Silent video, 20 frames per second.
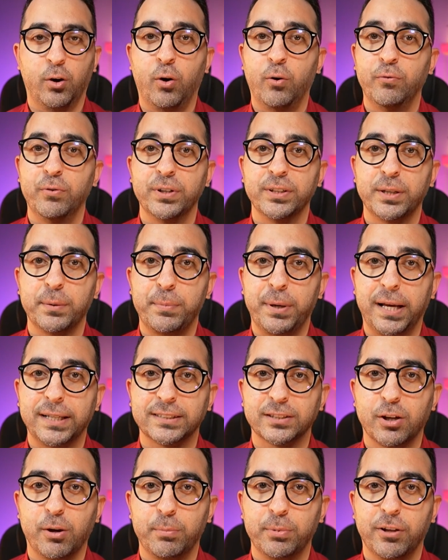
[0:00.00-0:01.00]
Over the
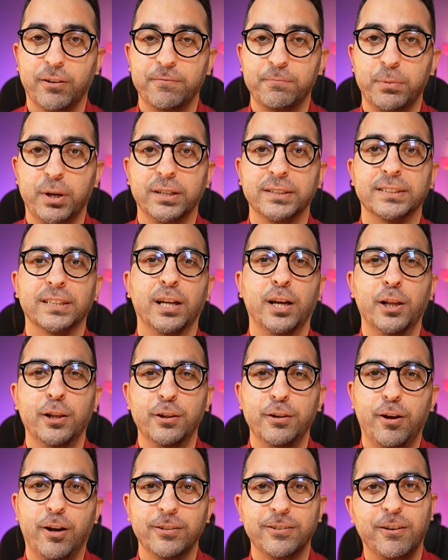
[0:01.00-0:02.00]
past couple of months, a
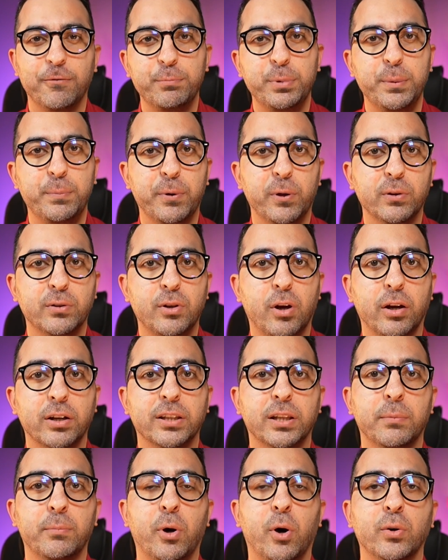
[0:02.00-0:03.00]
lot of people
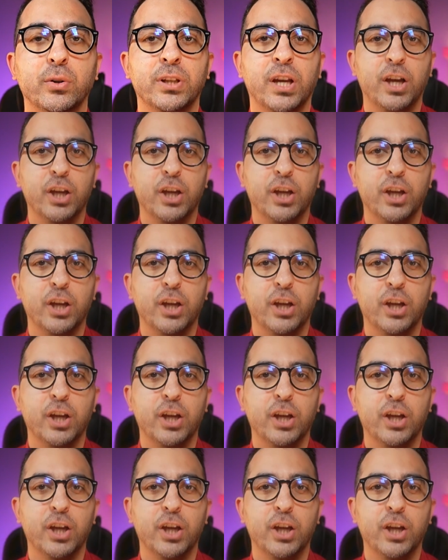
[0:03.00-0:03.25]
talked about